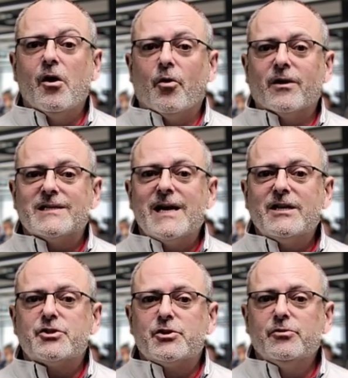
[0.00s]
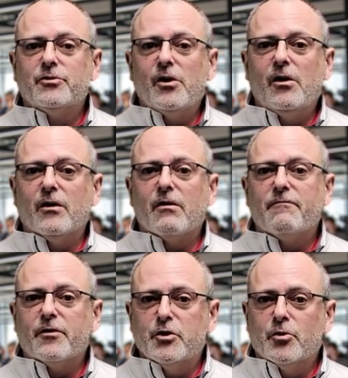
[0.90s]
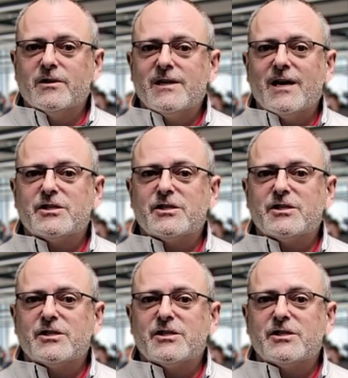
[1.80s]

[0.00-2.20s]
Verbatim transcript: or it takes too long for your tech